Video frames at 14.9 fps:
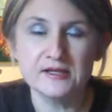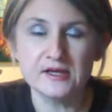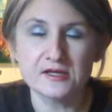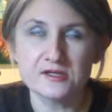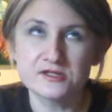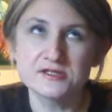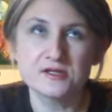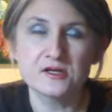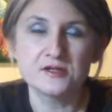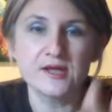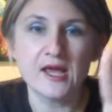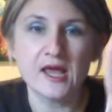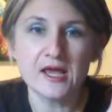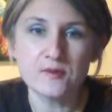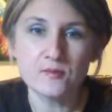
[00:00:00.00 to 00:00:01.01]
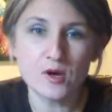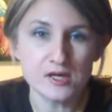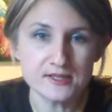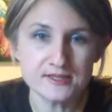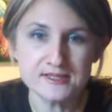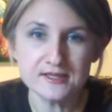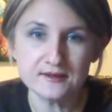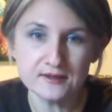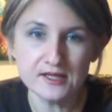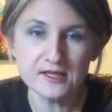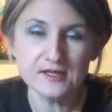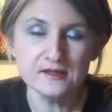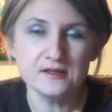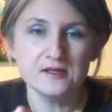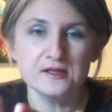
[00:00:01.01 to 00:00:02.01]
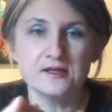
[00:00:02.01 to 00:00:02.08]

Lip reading: Actually, it's called Apoxie Clay.